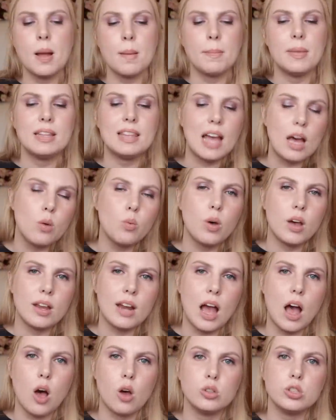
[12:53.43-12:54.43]
but that
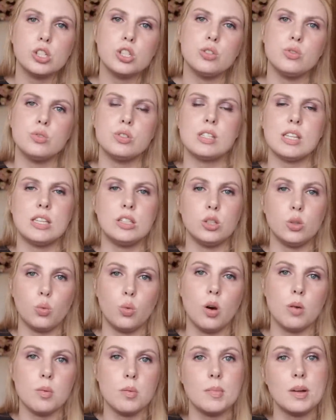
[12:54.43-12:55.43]
one I'll use in the
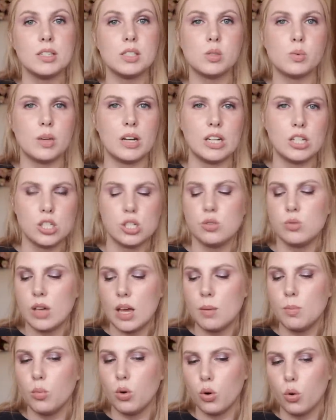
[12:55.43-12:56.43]
warmer months when I do
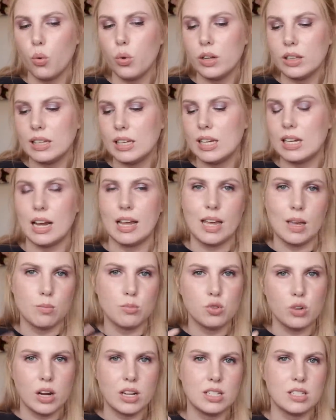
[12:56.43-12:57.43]
get more oily and I am
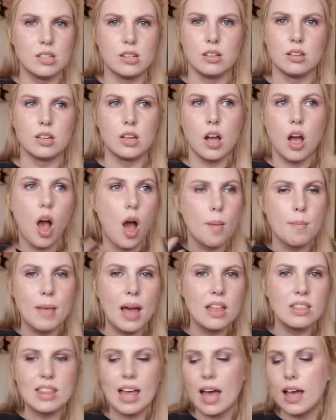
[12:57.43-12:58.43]
trying to
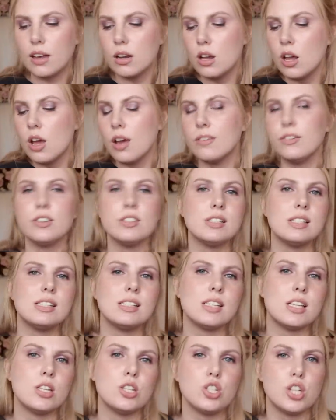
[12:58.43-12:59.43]
combat that,
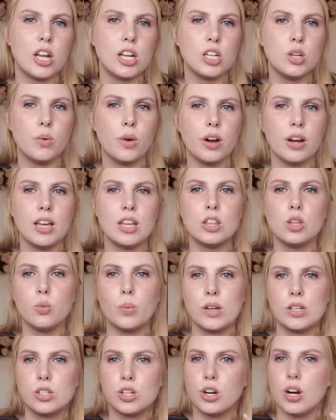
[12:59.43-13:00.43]
versus in January in the
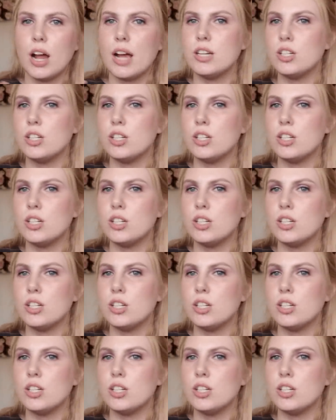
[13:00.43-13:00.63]
winter.